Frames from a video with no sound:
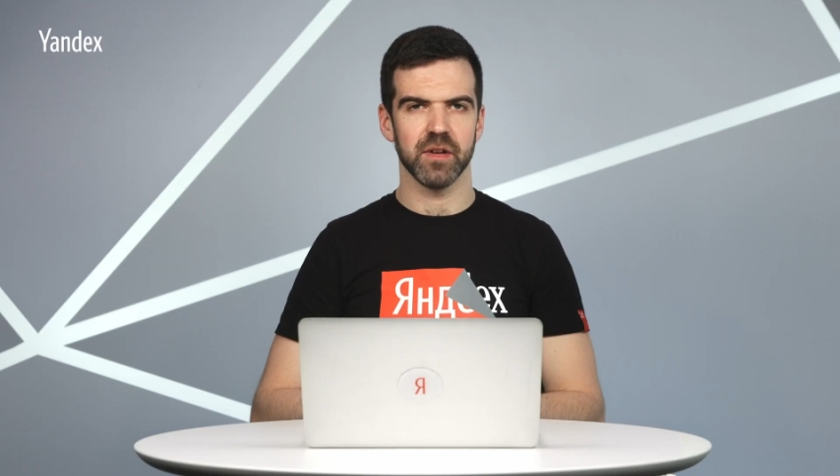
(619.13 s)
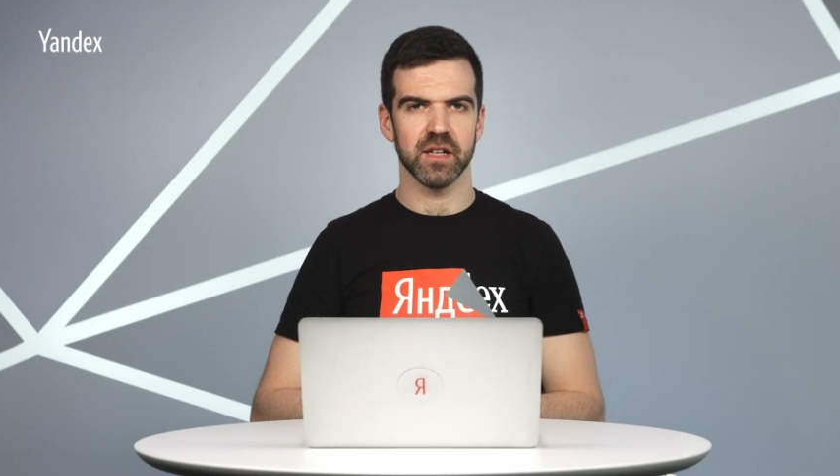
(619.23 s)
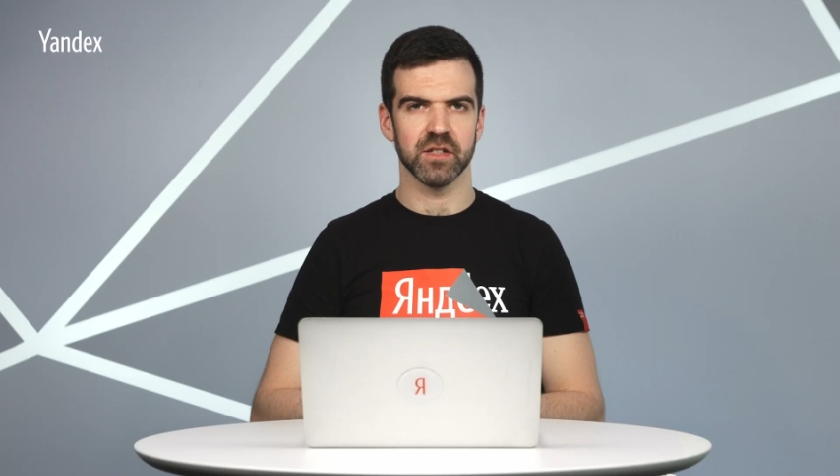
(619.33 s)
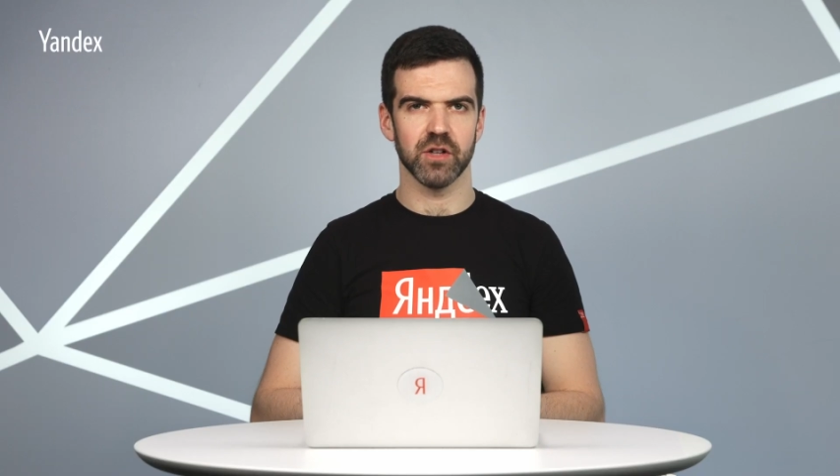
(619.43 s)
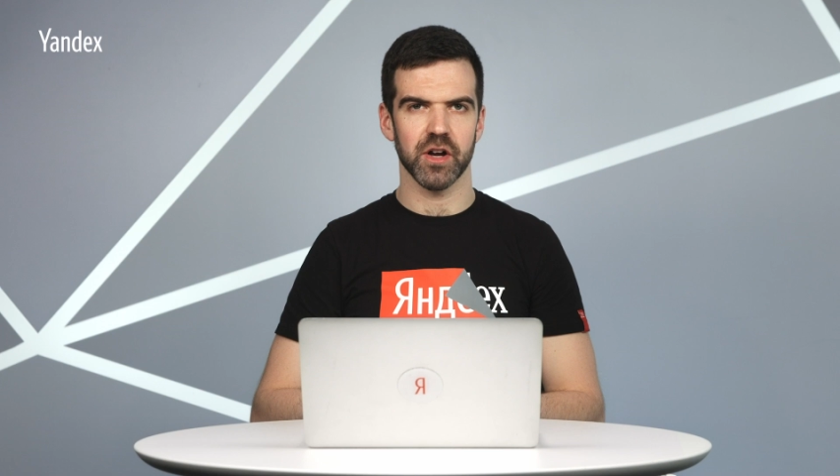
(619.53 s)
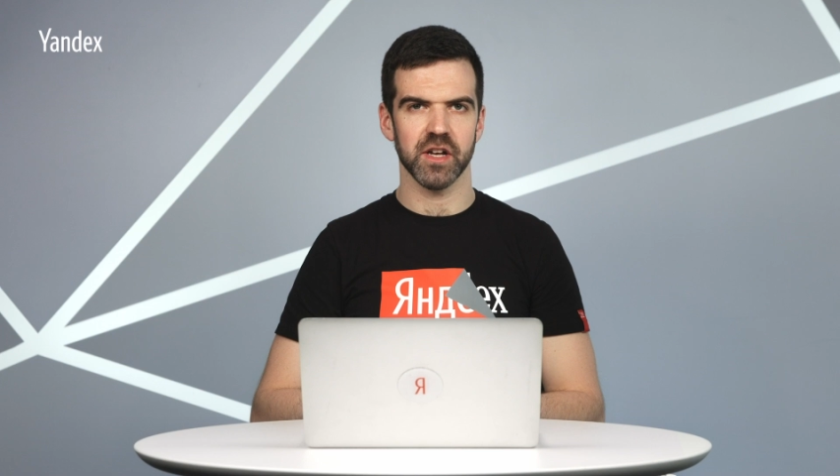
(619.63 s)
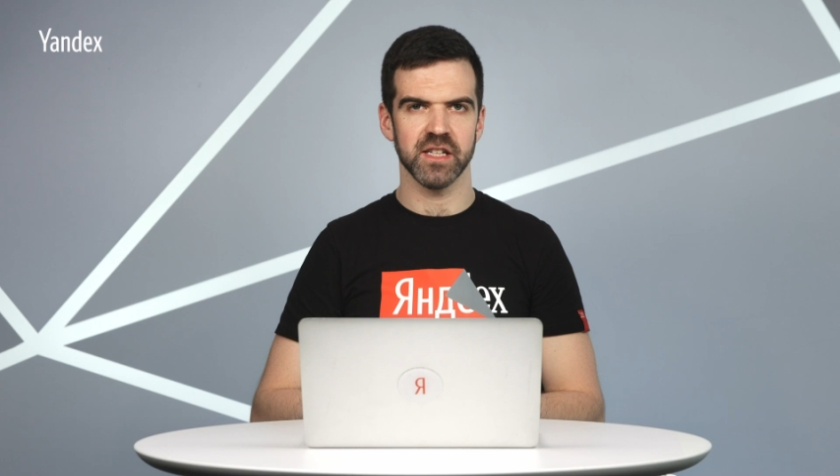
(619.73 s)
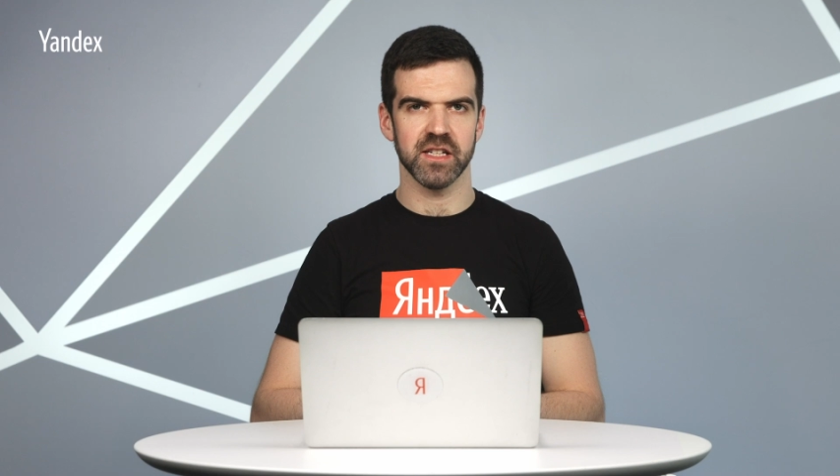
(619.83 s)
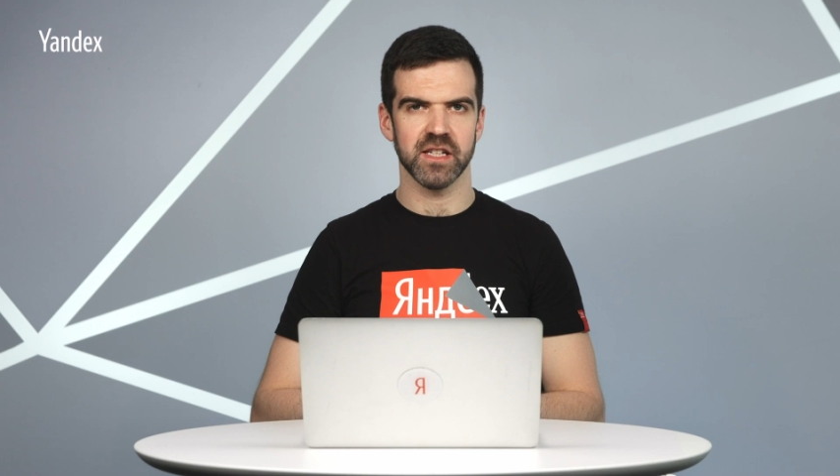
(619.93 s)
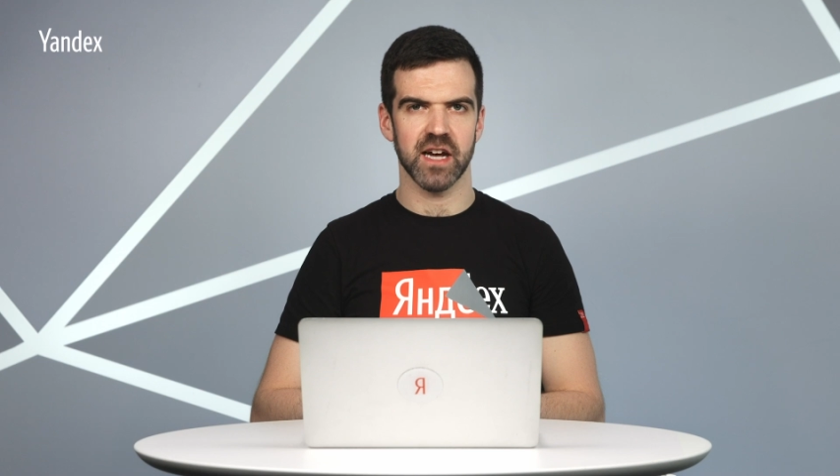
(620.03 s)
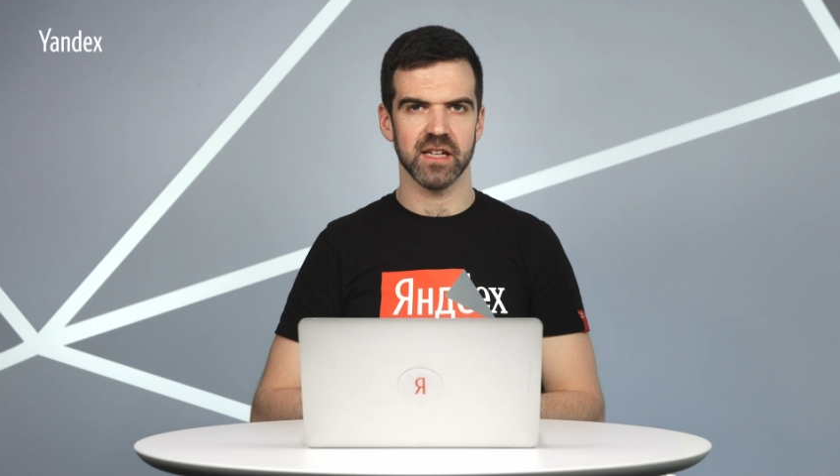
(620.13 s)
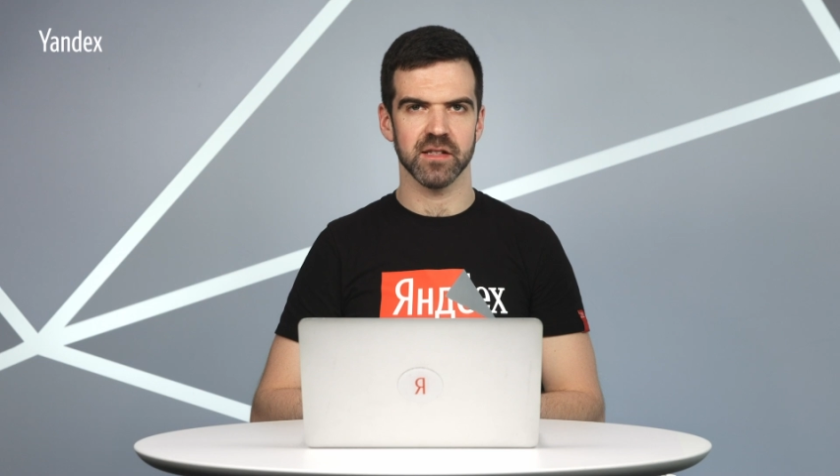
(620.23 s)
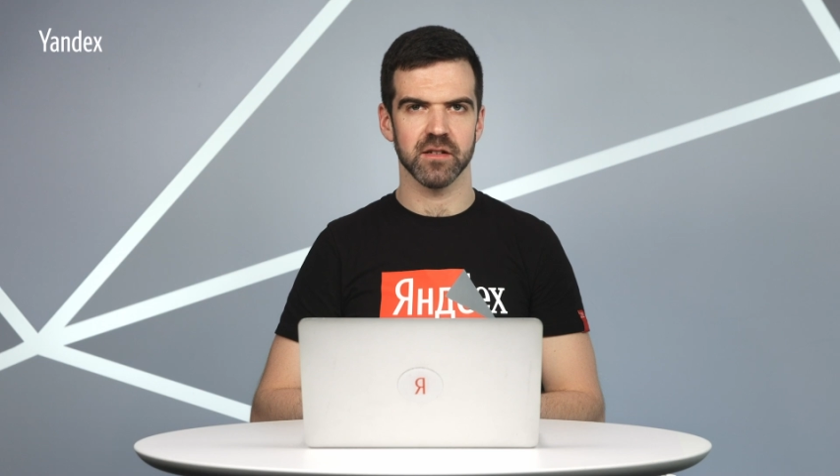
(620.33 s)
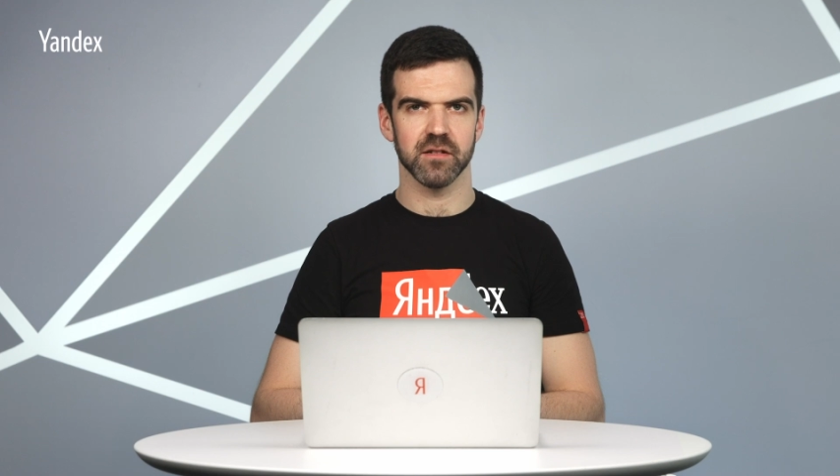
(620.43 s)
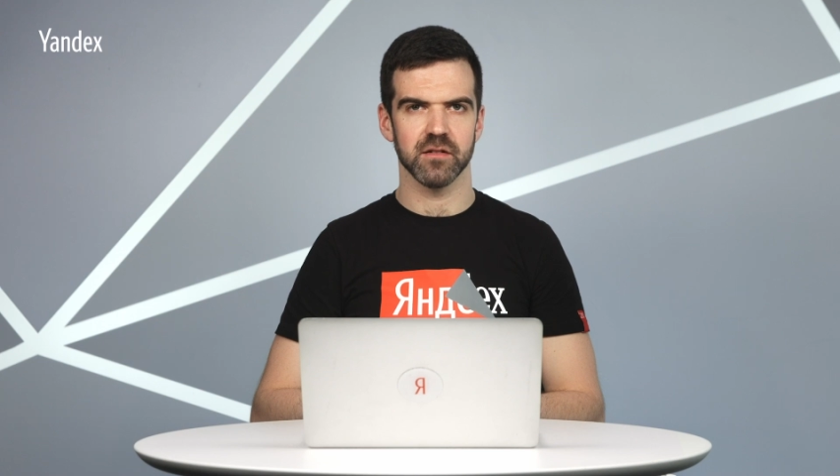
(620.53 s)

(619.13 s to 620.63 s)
is not an easy task.